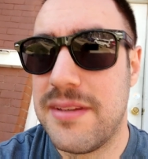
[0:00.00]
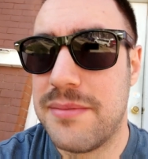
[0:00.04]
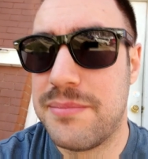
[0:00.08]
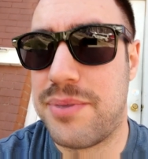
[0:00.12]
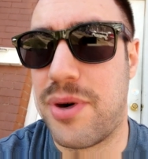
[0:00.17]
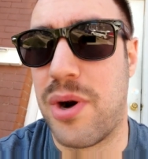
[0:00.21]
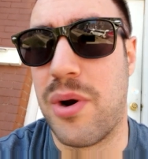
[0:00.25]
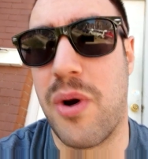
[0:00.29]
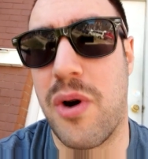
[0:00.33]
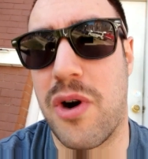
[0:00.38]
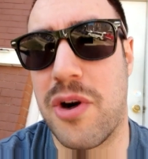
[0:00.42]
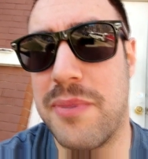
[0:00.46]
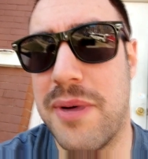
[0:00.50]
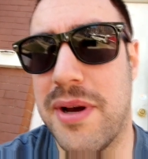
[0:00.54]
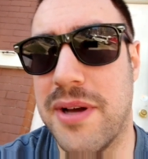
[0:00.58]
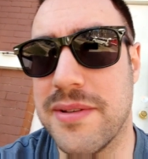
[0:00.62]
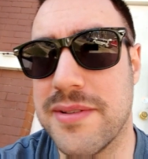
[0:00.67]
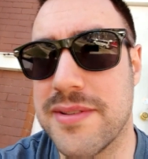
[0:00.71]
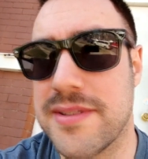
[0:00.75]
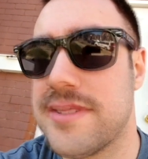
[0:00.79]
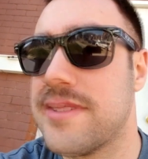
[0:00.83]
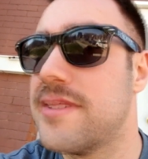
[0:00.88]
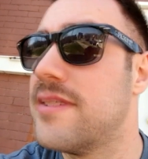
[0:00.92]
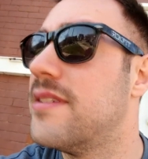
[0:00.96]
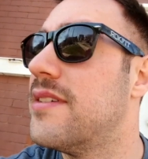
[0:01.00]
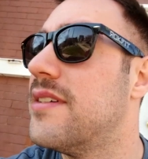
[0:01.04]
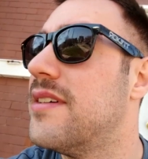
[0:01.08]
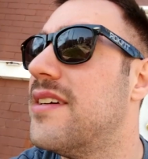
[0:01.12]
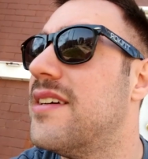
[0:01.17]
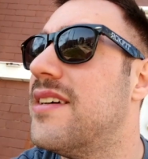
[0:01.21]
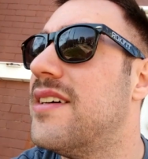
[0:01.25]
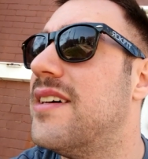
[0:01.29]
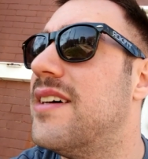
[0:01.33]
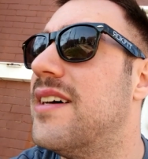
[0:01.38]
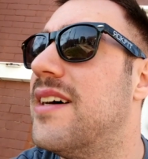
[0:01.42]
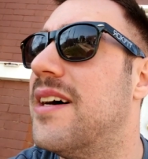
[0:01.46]
pro hormones,
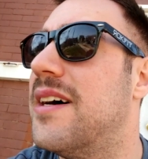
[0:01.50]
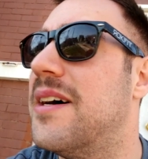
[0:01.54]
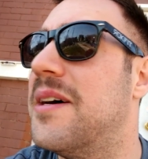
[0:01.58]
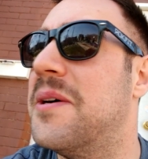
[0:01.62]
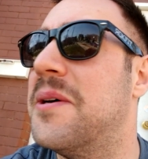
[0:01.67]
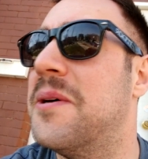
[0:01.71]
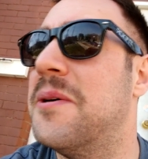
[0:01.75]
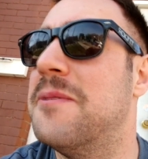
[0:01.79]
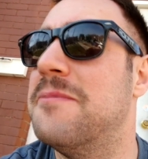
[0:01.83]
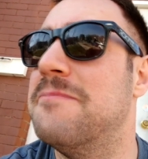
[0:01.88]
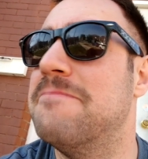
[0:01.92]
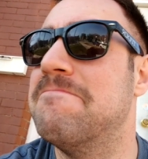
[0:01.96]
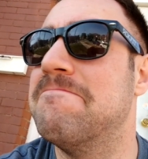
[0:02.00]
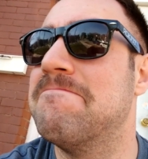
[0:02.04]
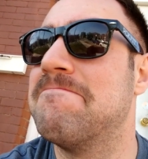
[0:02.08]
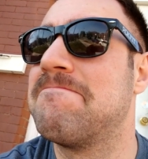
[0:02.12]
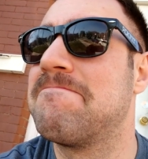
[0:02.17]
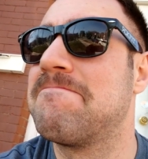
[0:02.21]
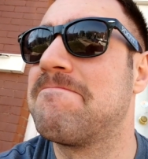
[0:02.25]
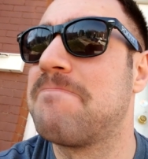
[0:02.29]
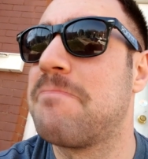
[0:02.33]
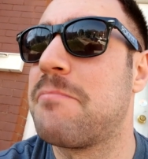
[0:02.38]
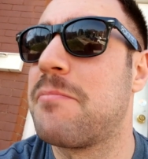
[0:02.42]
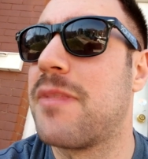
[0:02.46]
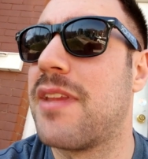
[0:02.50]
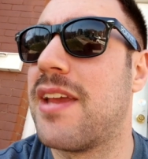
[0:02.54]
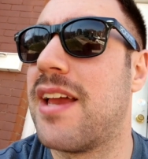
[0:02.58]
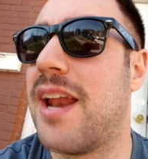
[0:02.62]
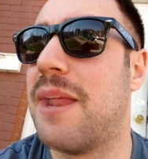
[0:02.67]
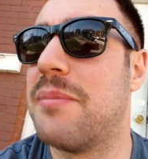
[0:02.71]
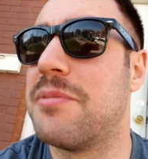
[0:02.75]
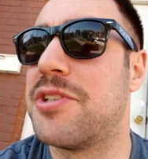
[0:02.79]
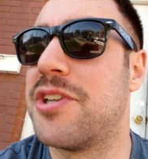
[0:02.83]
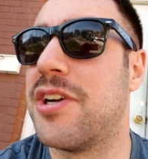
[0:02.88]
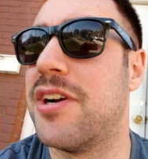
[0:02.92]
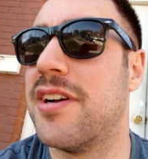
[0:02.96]
and
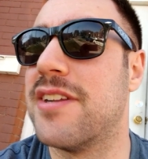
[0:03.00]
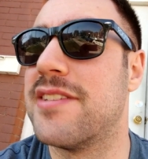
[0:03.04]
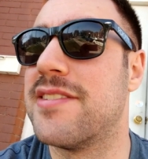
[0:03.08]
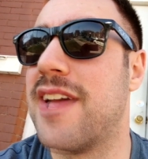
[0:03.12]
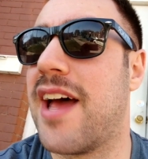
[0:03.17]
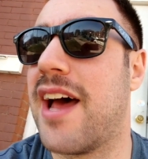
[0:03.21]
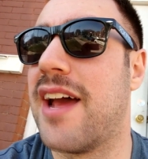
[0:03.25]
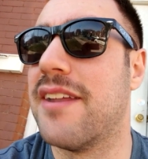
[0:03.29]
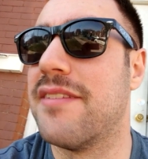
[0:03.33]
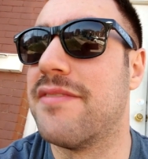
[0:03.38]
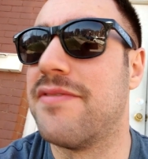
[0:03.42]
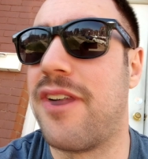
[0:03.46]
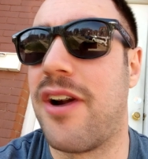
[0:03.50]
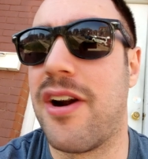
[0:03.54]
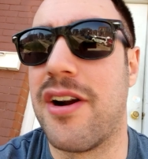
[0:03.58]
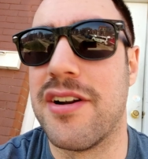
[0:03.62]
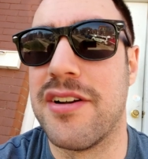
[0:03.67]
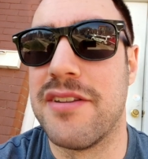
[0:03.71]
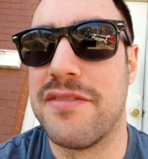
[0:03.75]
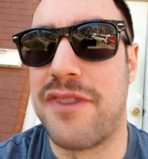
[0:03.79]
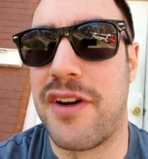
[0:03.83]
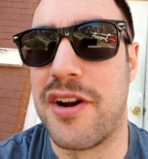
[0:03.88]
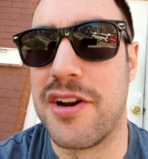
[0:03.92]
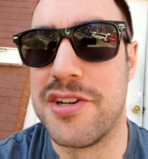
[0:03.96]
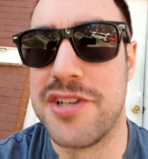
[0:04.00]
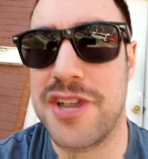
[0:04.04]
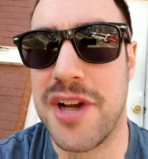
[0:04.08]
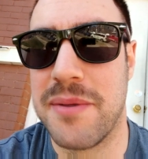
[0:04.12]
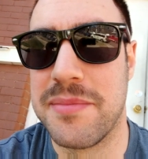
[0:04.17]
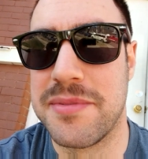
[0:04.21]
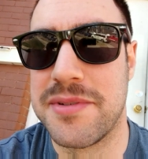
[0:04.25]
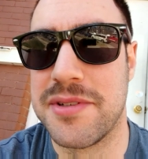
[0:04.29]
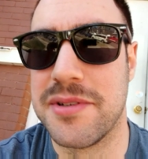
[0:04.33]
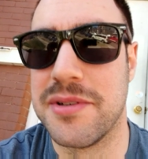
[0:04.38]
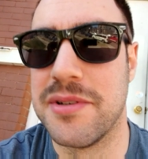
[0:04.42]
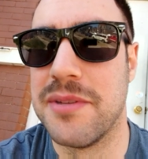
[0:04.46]
I'm sure it's not a far
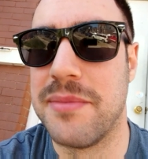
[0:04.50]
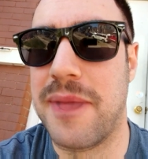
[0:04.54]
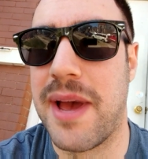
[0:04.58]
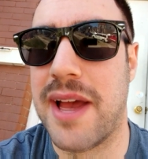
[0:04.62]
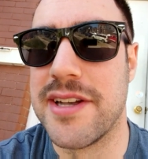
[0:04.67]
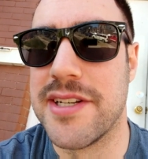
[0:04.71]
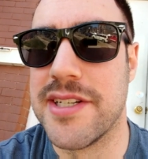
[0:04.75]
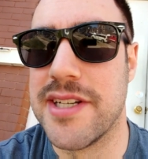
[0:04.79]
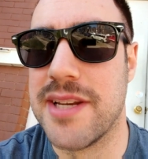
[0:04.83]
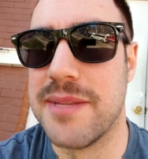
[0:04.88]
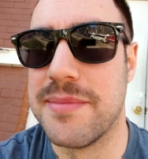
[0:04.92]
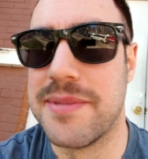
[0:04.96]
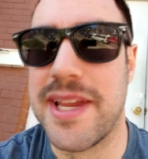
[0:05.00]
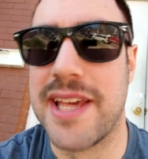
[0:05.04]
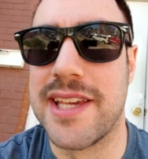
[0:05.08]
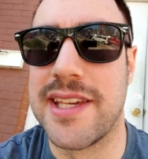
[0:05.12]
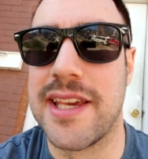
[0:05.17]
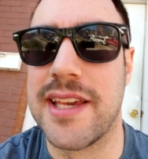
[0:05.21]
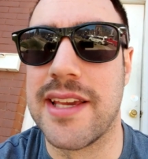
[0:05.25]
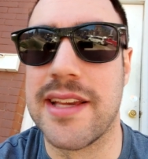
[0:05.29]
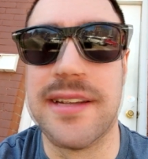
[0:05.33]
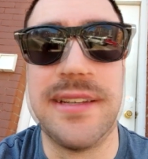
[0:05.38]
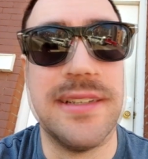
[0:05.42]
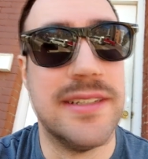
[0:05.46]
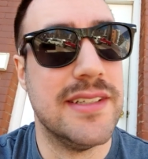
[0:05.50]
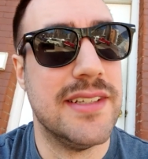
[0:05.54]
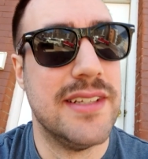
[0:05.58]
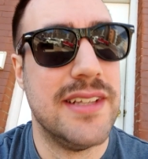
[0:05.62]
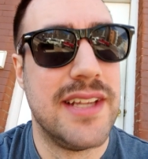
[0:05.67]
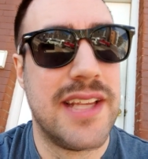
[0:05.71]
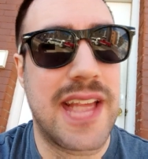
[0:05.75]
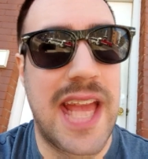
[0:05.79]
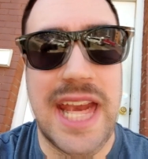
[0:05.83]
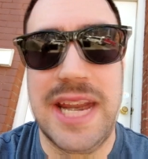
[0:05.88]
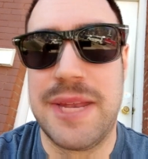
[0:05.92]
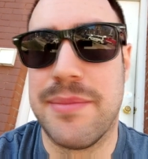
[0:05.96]
jump to imagine him taking
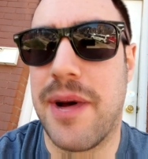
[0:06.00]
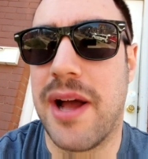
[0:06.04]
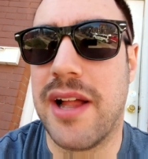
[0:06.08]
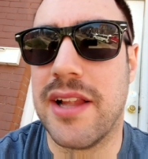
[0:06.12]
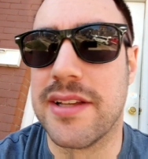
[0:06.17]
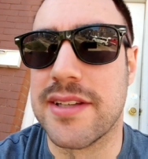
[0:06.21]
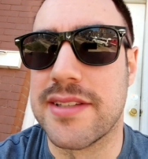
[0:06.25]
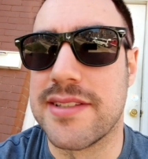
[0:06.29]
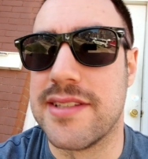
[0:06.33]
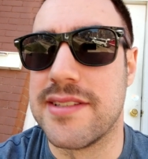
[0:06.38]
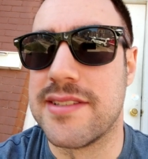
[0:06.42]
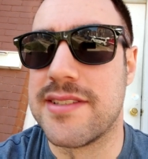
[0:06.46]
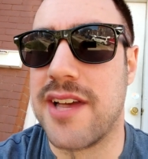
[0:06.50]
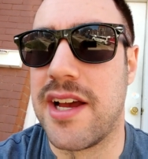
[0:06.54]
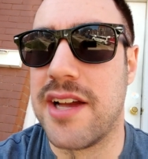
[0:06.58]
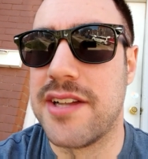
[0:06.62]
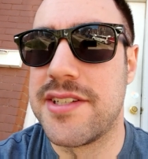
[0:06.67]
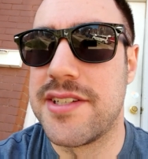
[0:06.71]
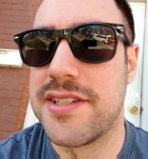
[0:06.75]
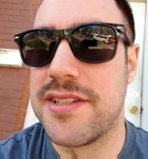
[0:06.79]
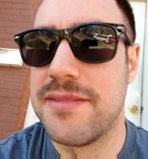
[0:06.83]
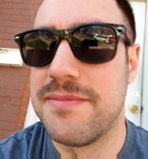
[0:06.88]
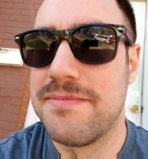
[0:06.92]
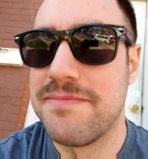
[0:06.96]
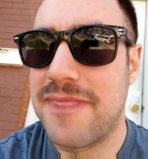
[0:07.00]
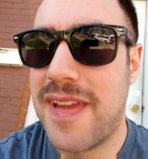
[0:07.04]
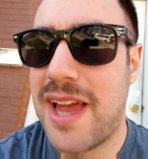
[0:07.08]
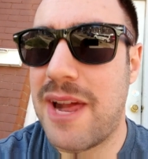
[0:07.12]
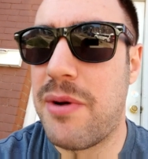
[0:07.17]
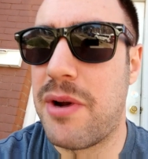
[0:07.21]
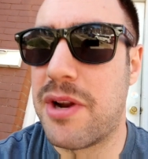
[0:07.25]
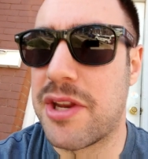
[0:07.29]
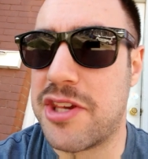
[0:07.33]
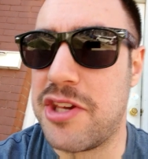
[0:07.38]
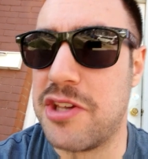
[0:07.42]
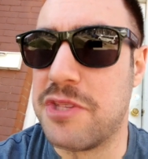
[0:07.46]
anabolics and such. I
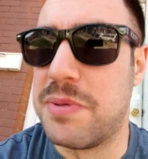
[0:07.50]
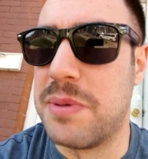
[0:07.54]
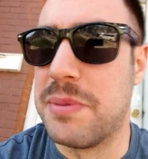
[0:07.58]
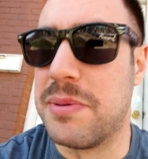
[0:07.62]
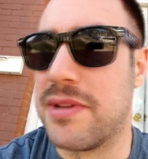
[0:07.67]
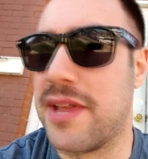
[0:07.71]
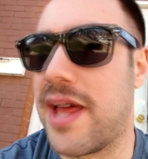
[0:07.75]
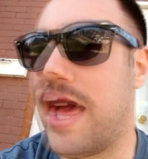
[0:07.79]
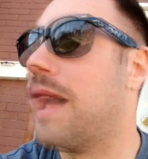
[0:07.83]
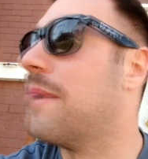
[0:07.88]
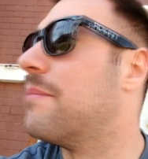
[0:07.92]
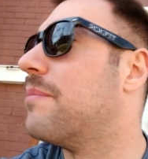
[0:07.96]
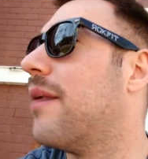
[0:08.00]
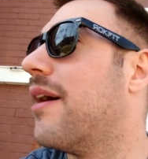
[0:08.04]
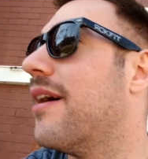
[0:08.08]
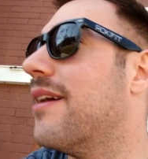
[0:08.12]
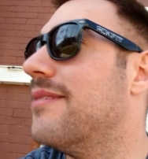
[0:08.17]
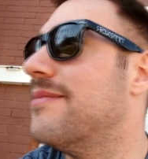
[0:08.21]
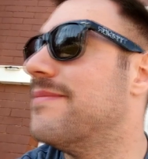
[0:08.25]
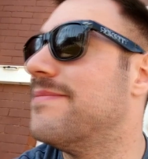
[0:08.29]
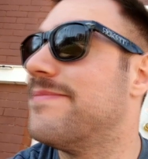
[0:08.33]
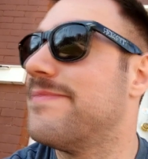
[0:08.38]
don't want to accuse people of that, but